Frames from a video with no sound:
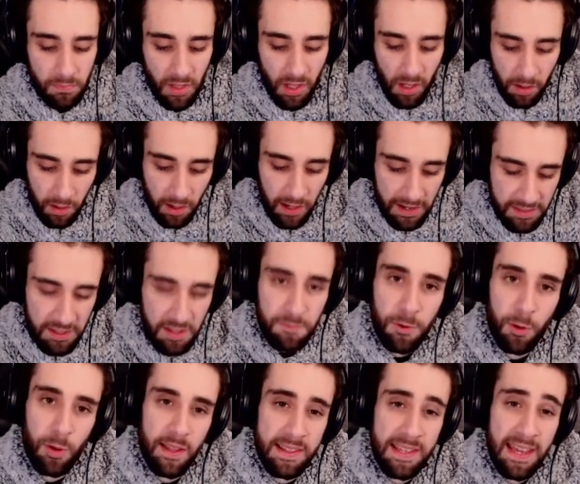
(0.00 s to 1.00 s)
I did
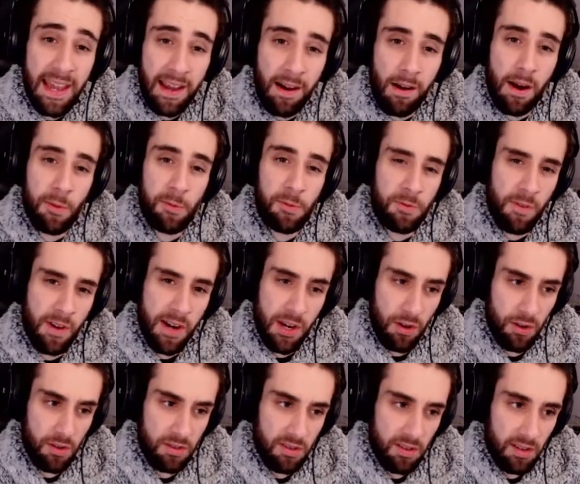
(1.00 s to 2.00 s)
feel like the AI was very
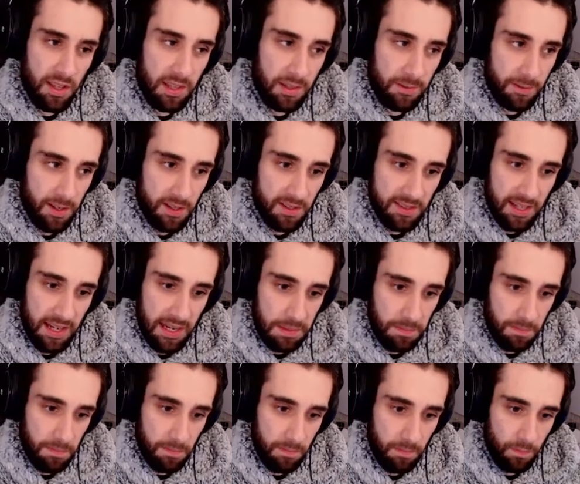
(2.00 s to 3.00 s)
good in the first game.